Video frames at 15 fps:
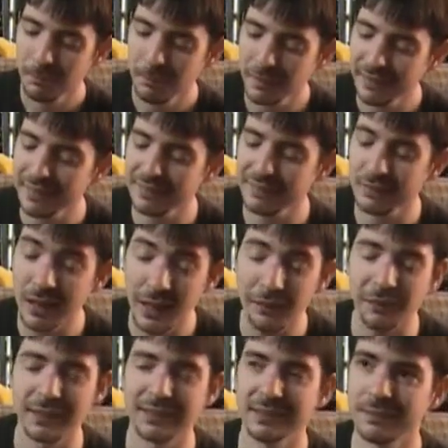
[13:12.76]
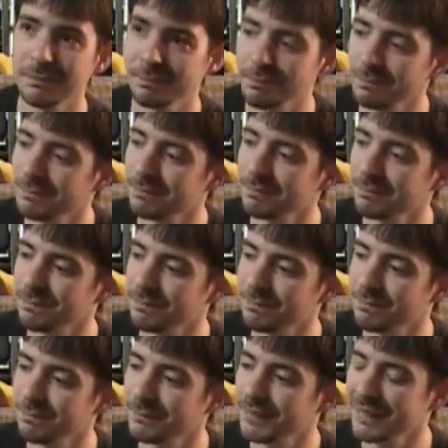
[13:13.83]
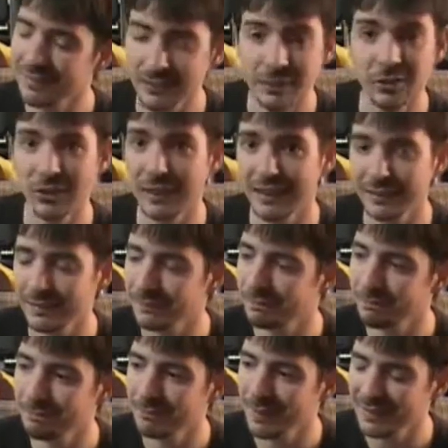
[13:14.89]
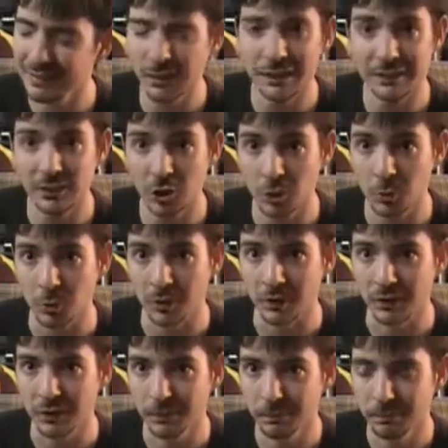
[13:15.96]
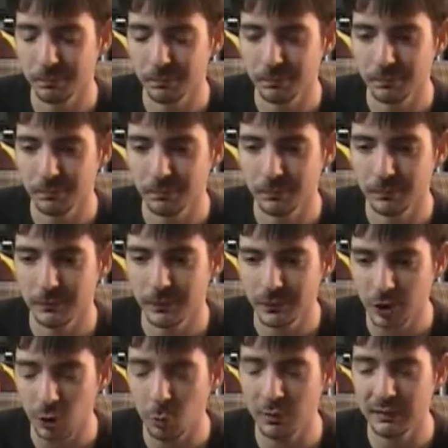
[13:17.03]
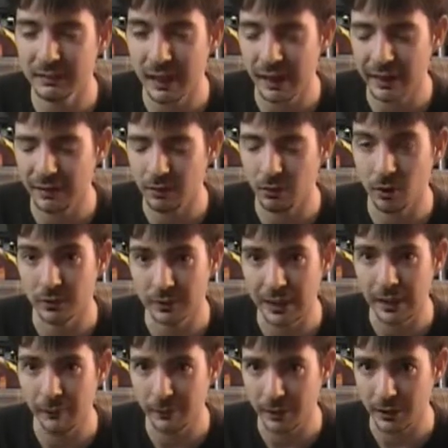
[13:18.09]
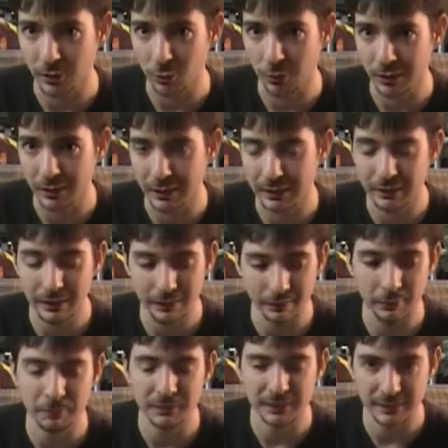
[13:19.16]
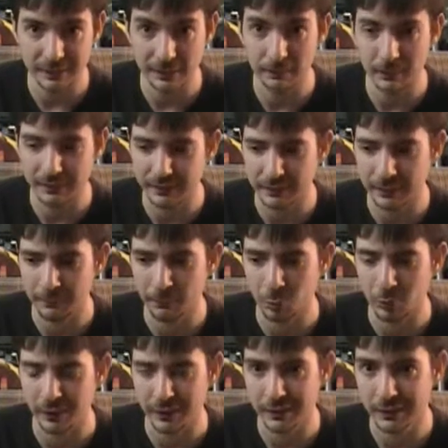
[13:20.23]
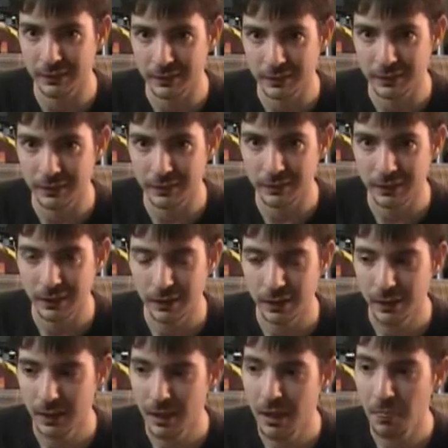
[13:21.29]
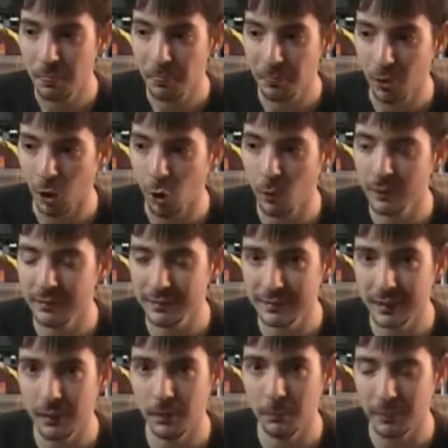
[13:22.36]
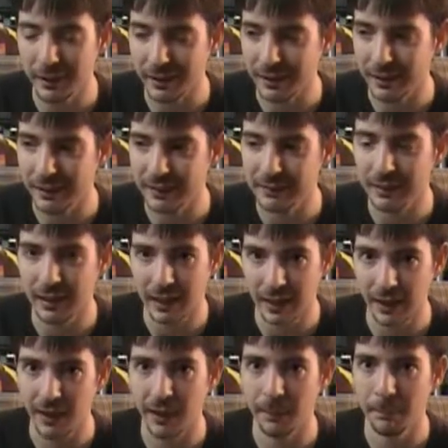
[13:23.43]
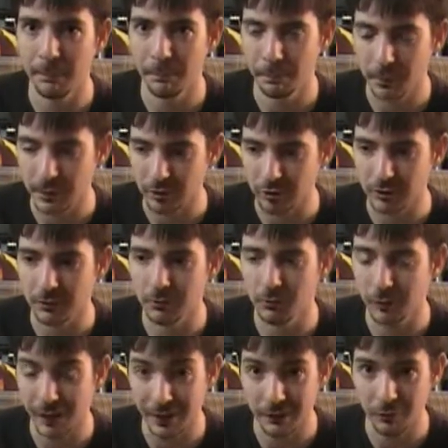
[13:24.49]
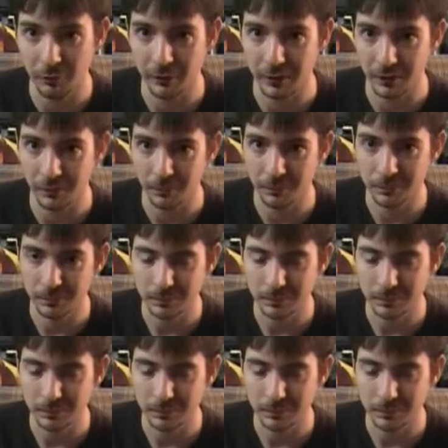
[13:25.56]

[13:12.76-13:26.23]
But it's not this... It's... it's it's not Star Wars. Star Wars died a long time ago, from the cinema standpoint. All this is gonna be is a high-budget fan film.